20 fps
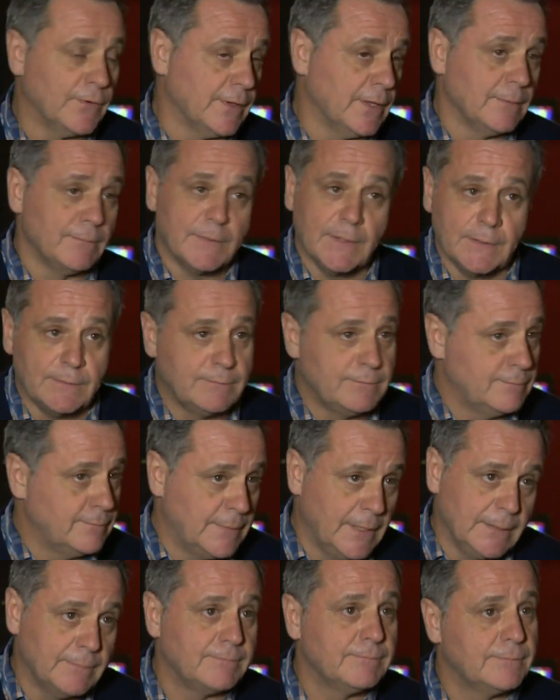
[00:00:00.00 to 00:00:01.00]
for them, they,
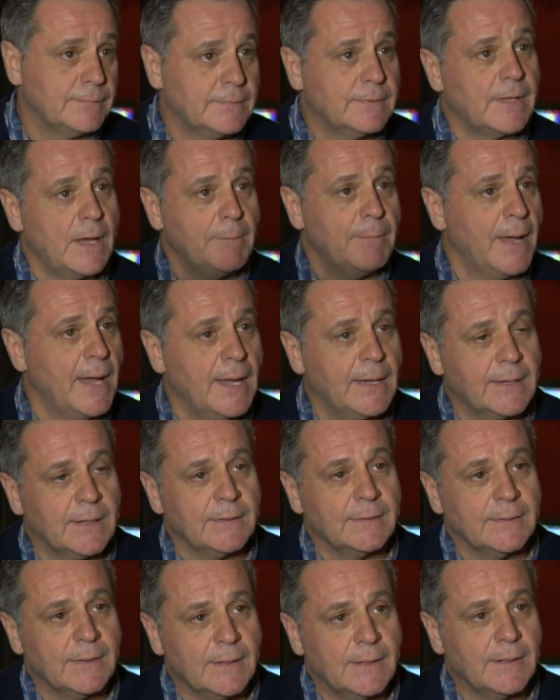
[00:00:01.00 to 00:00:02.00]
they come back
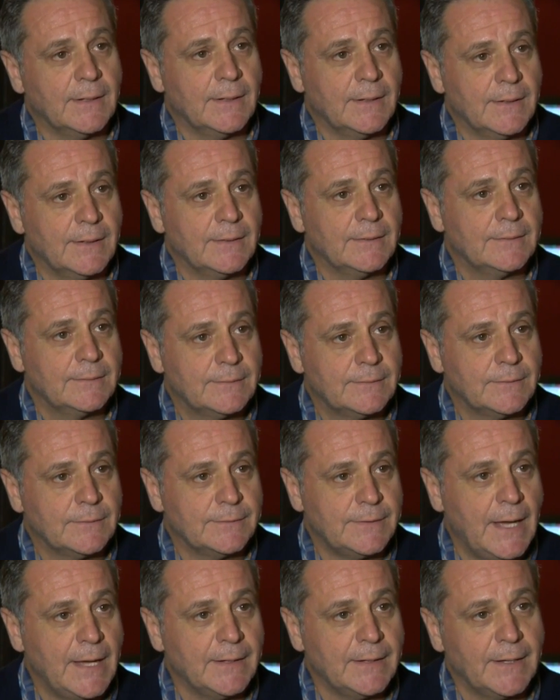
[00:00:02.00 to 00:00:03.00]
and uh,
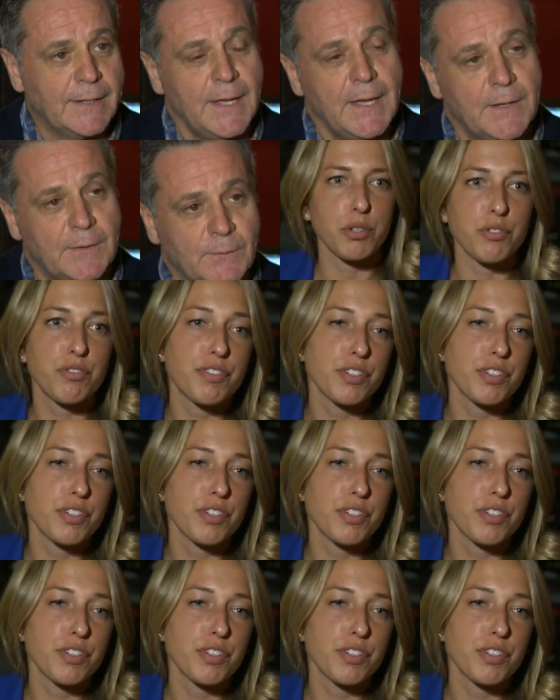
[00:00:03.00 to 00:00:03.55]
dine again. You